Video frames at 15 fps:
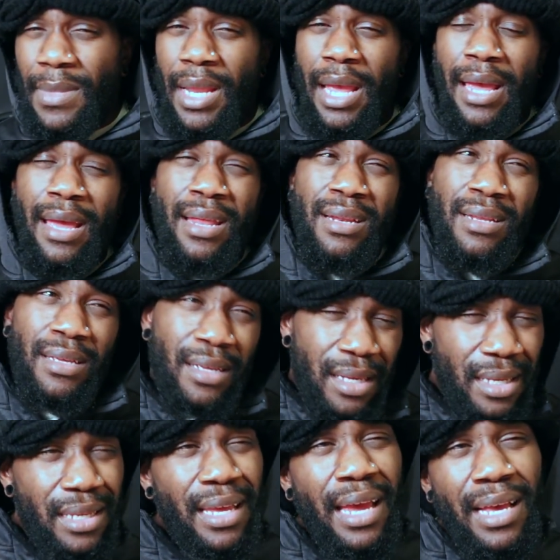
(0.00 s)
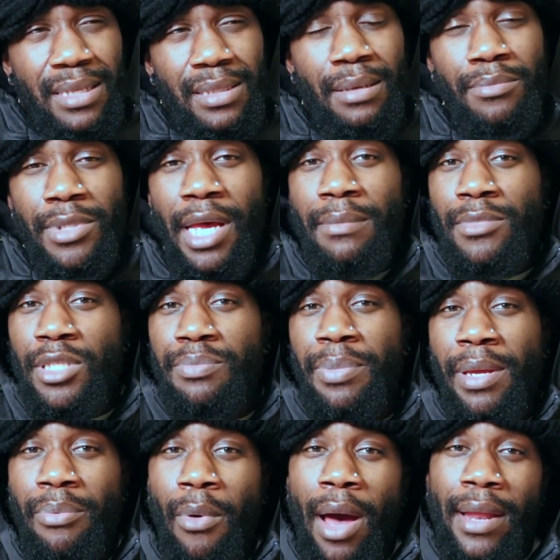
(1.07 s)
and yeah, sometimes it's
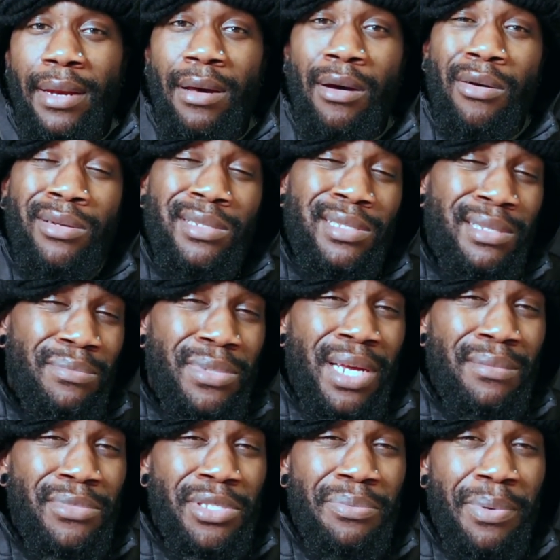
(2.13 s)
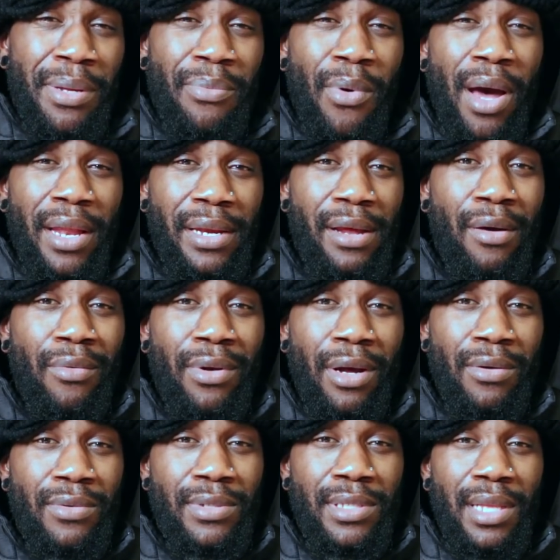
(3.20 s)
people I know, and sometimes it's people I don't
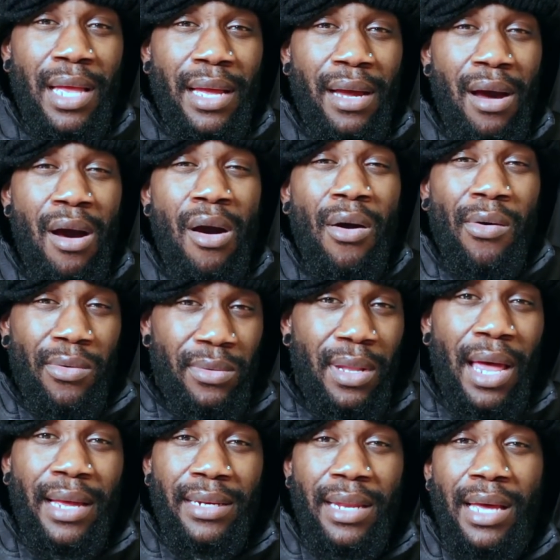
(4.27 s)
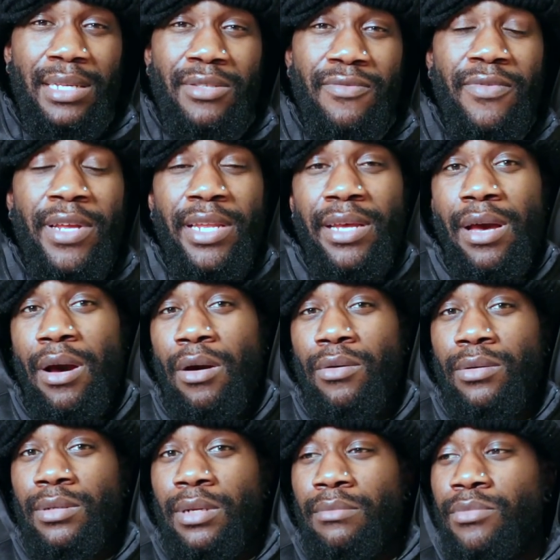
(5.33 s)
know. It's like, oh, like, nice video,
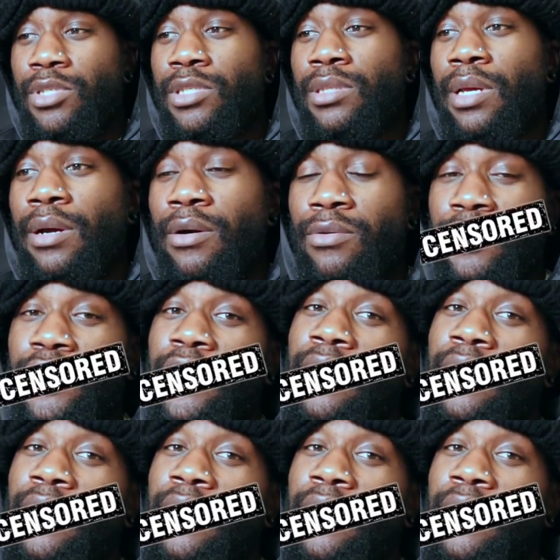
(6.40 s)
and I'm just like, oh,